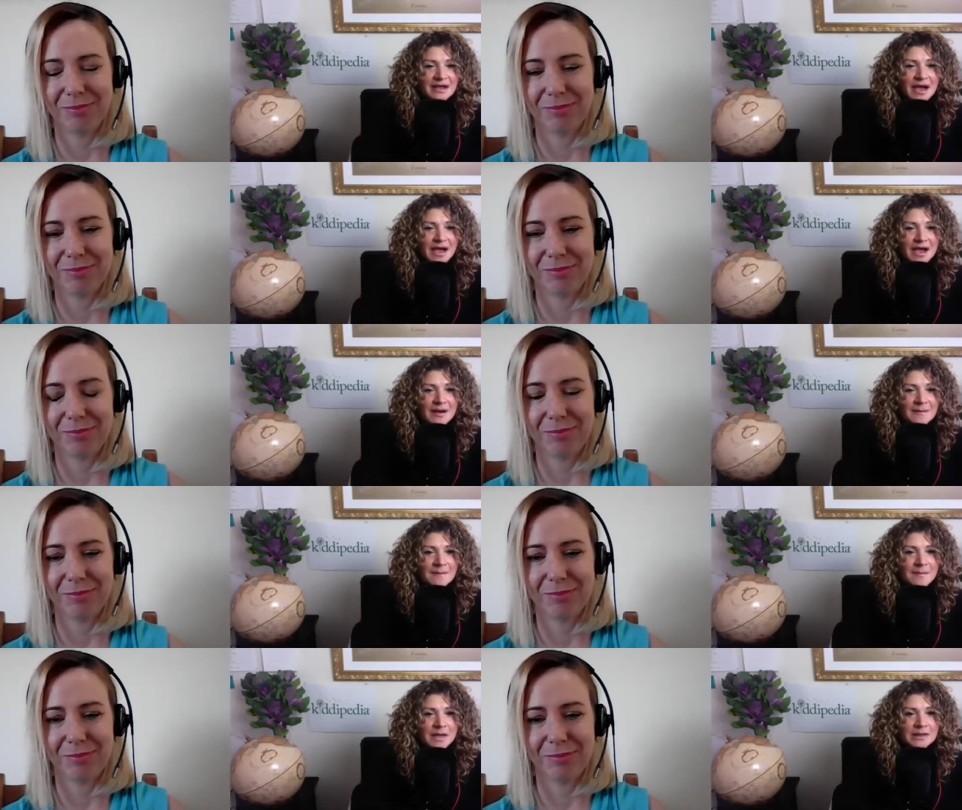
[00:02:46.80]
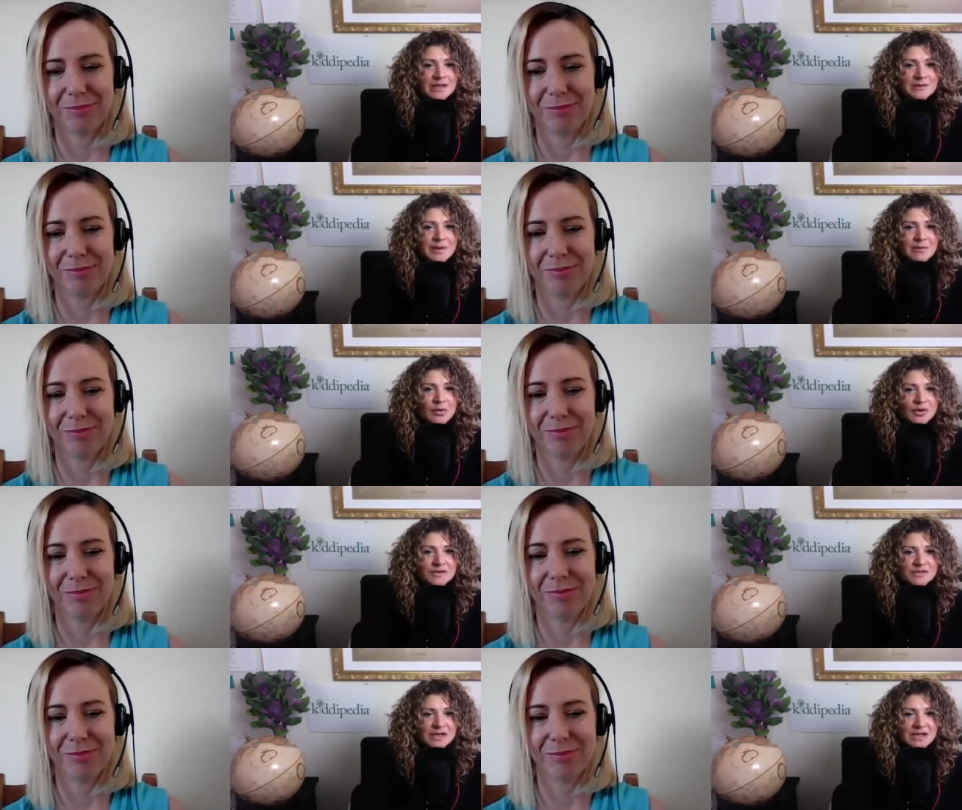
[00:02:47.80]
Speaker 1: um, a little bit more
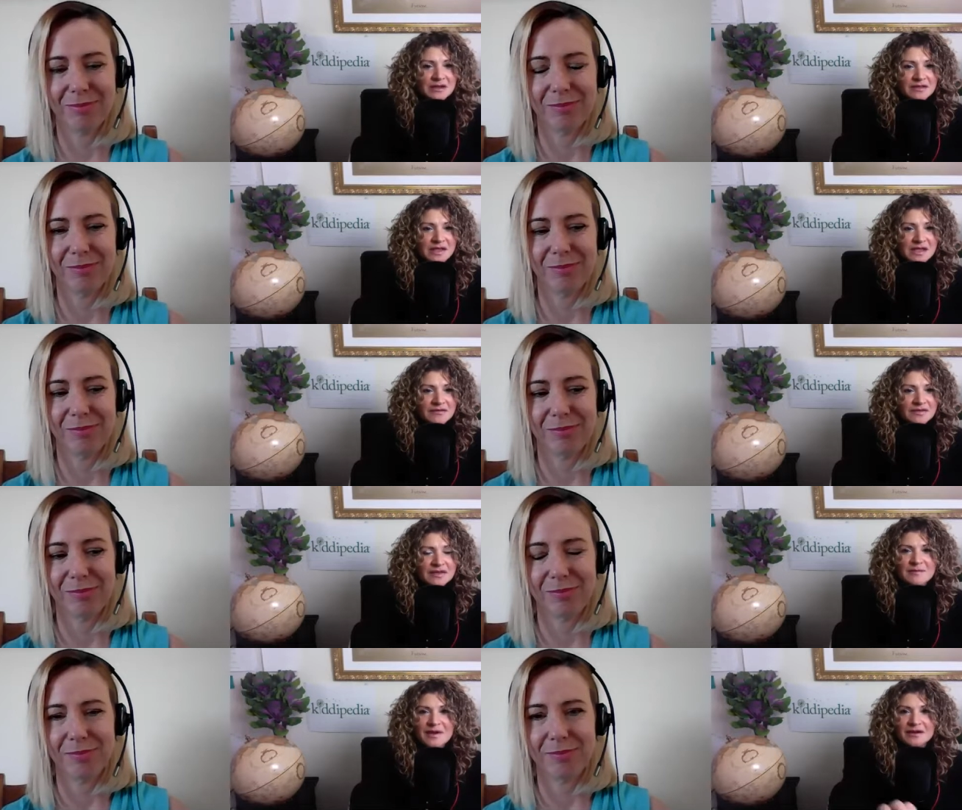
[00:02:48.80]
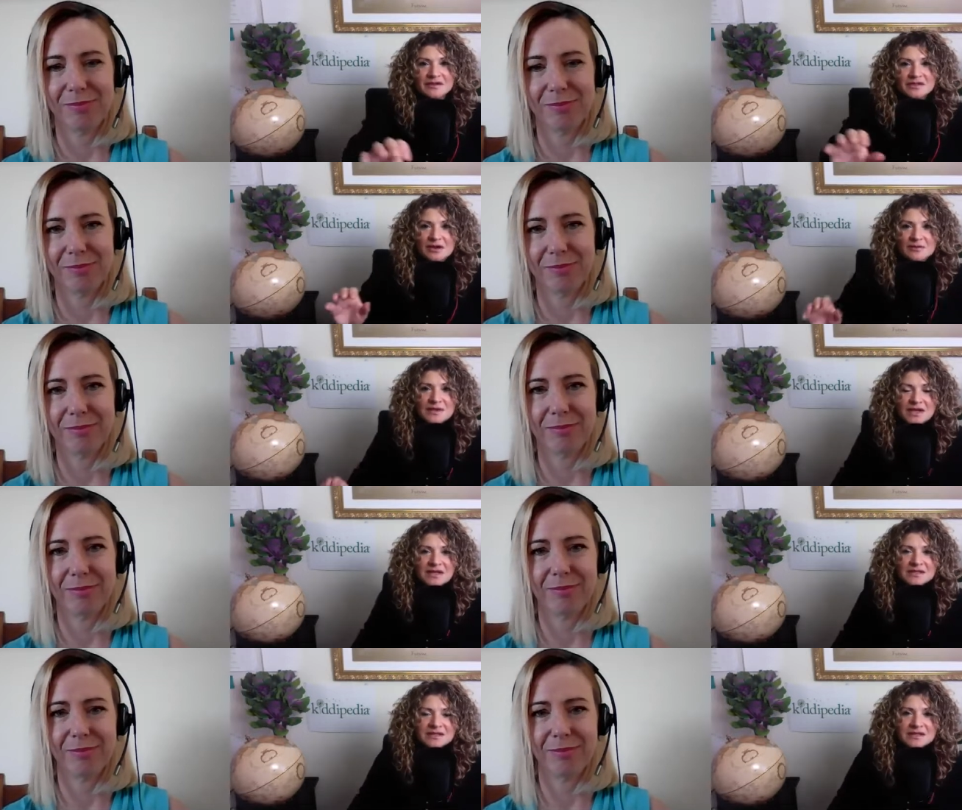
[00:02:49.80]
concerning, I think, given the amount of time that
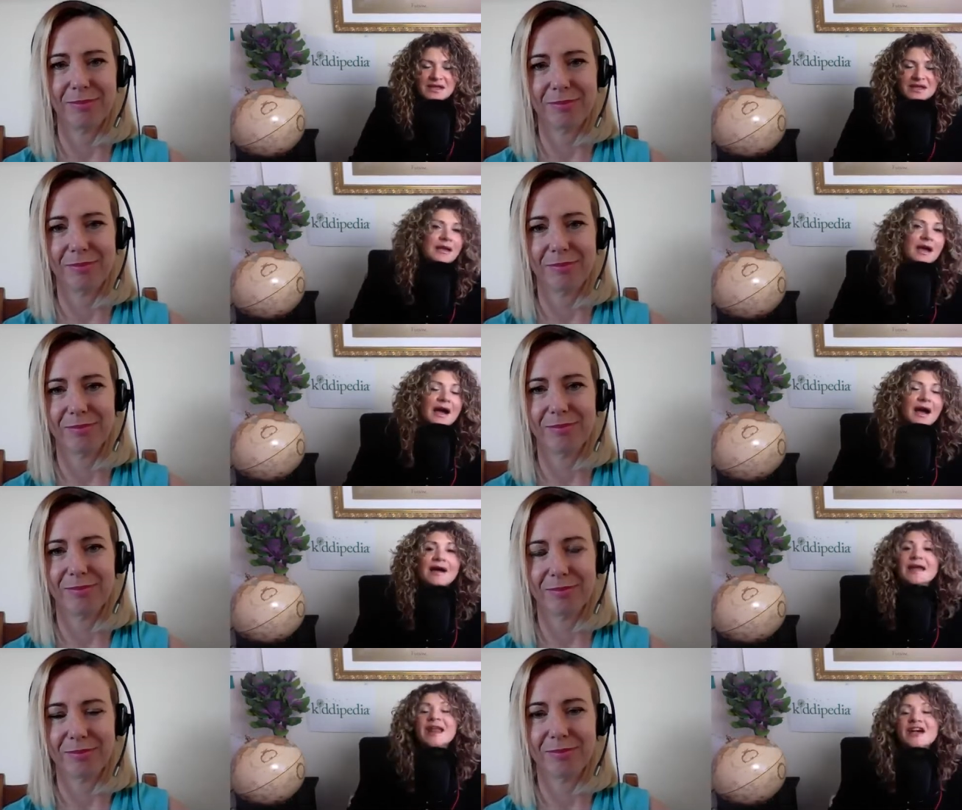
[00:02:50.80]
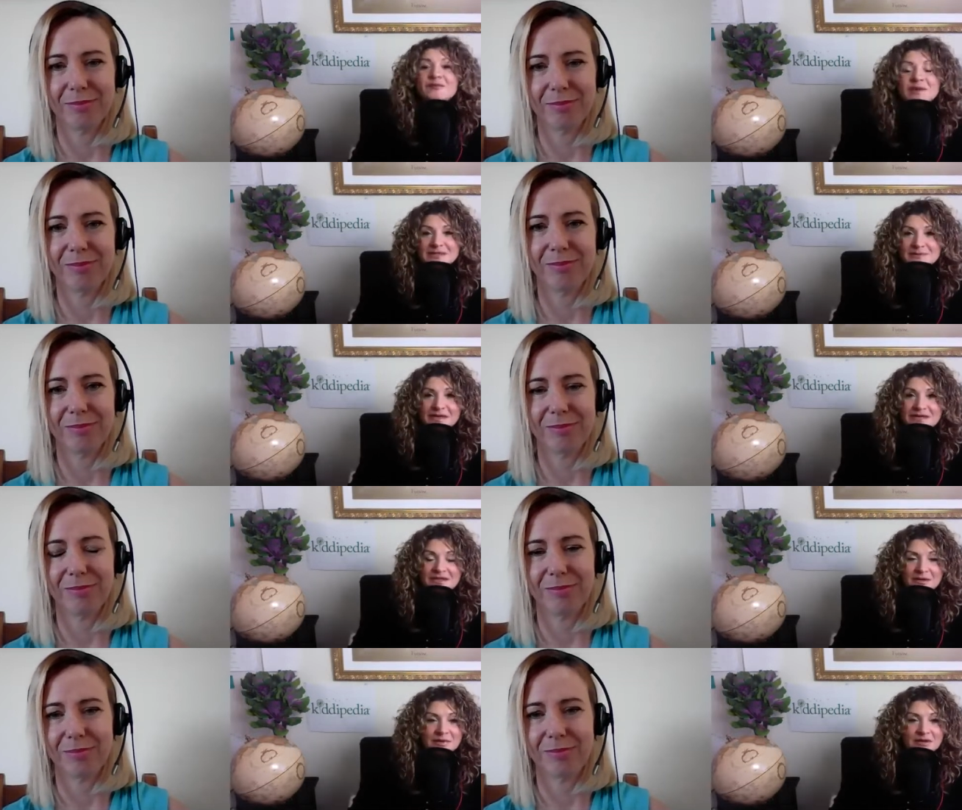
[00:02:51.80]
kids are are and have been spending
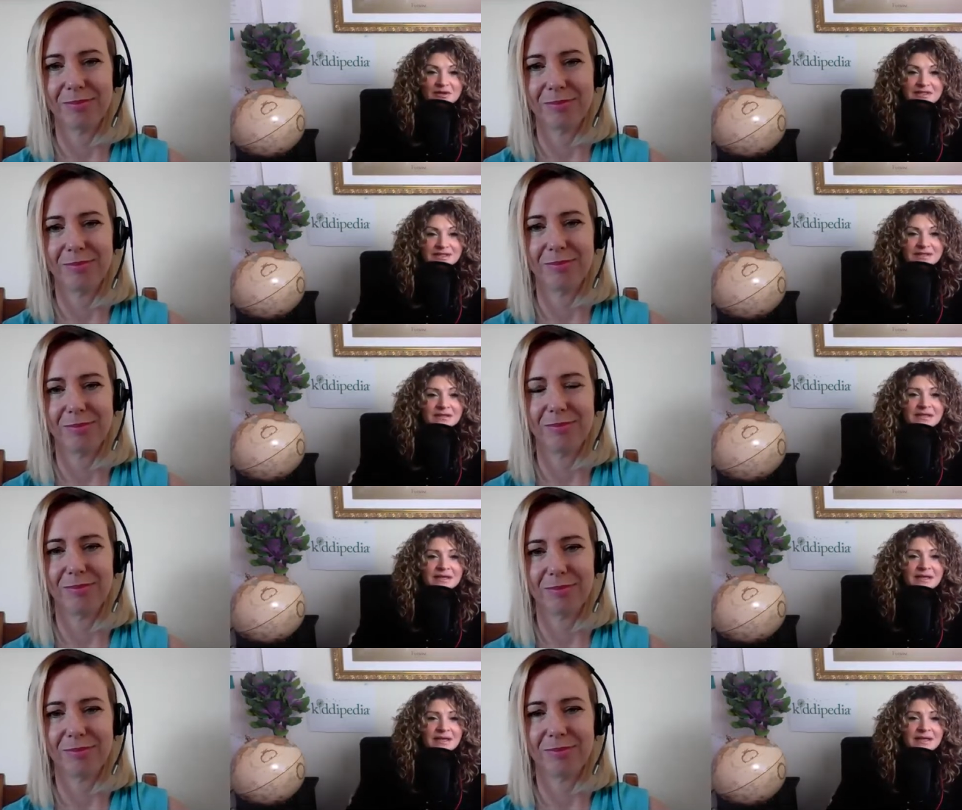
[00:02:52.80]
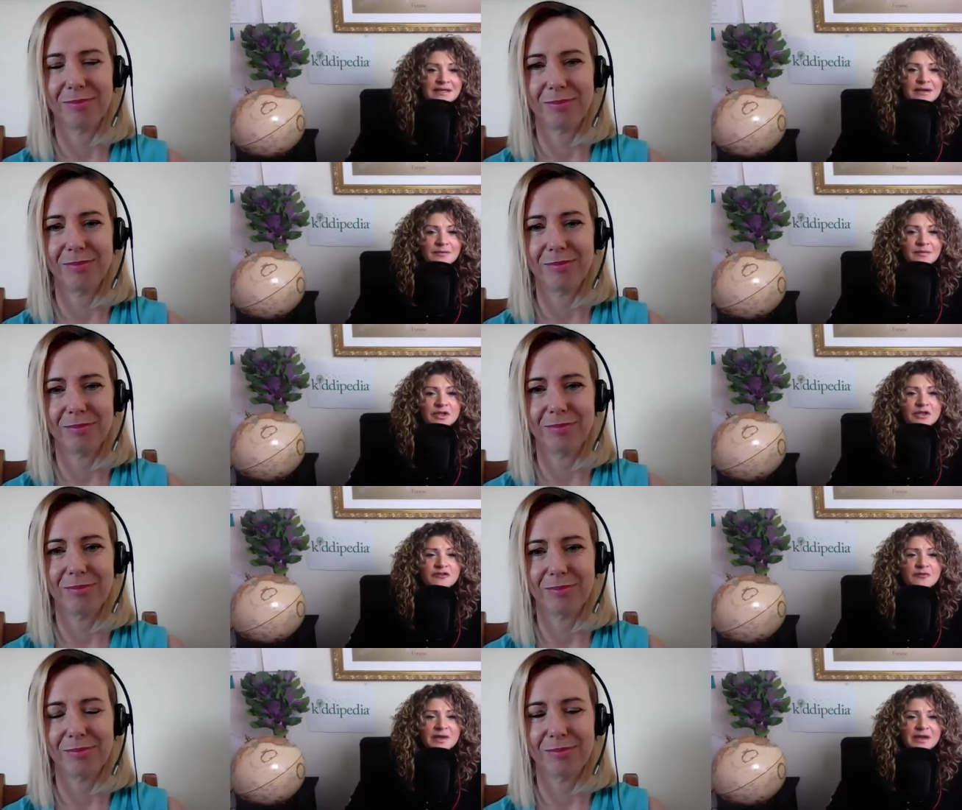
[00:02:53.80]
time in lockdown. Now, eh,
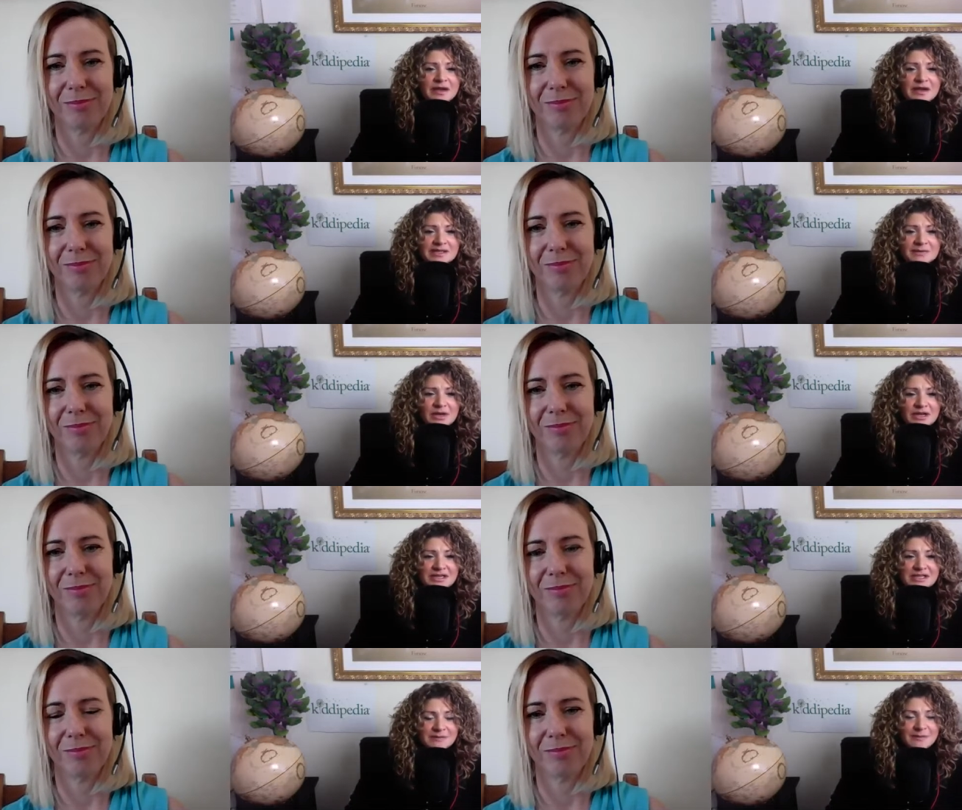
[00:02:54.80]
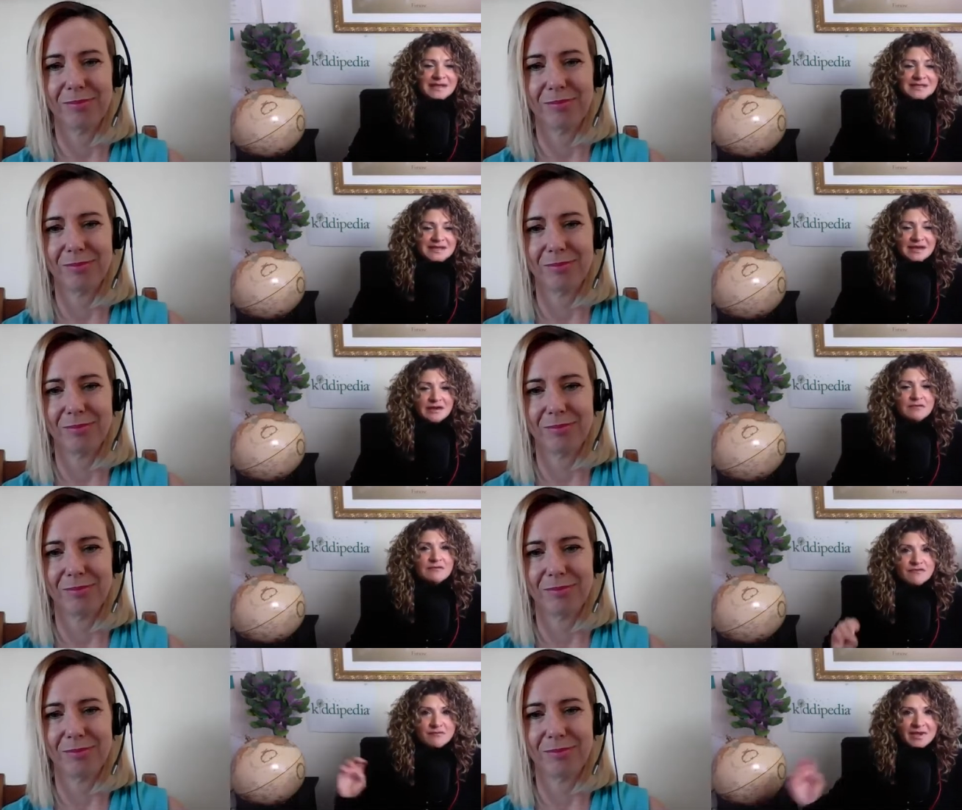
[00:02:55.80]
you've been an expert in this space now
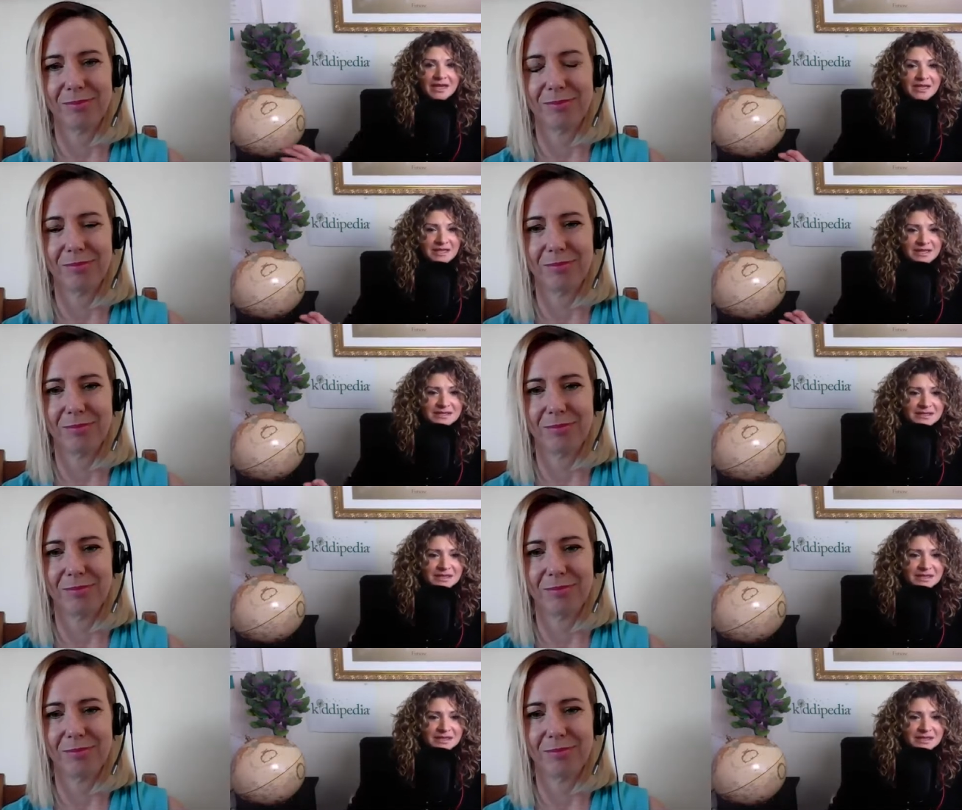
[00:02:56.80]
for many years,